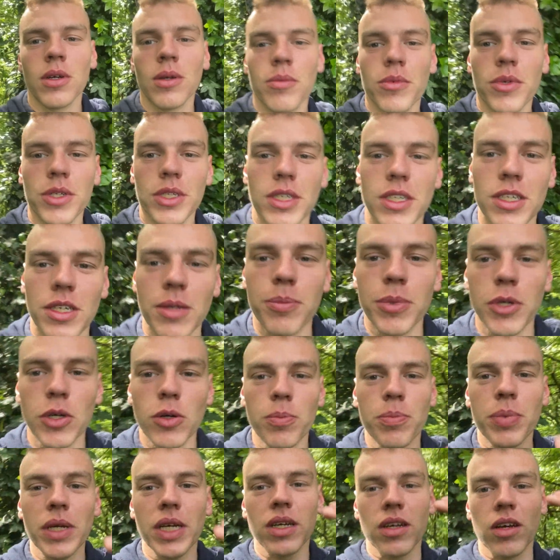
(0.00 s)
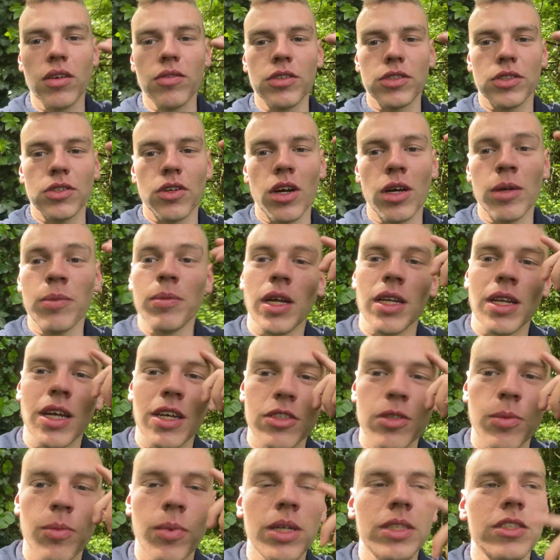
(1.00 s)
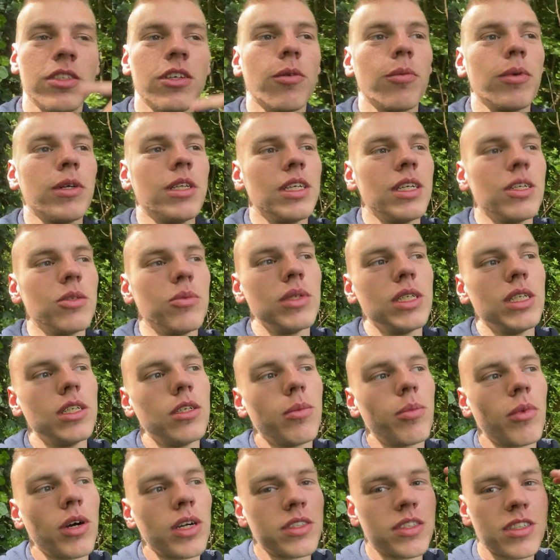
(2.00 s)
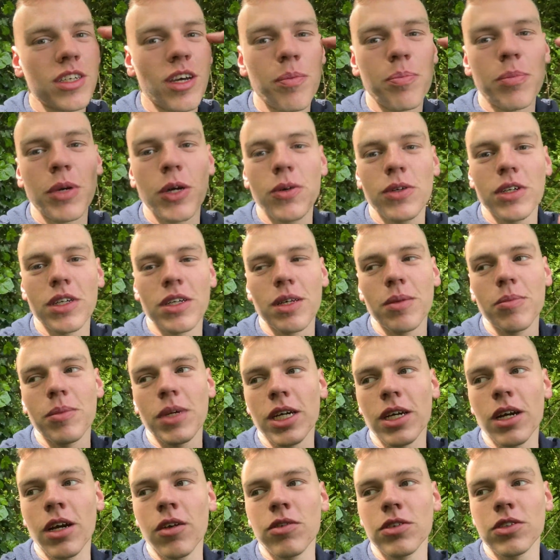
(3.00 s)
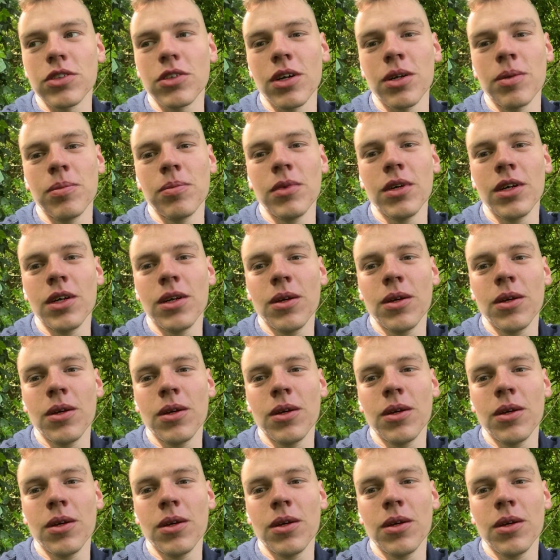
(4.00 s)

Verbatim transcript: but you're going to build big over time and that's the mindset we need we need the mindset of building it big over time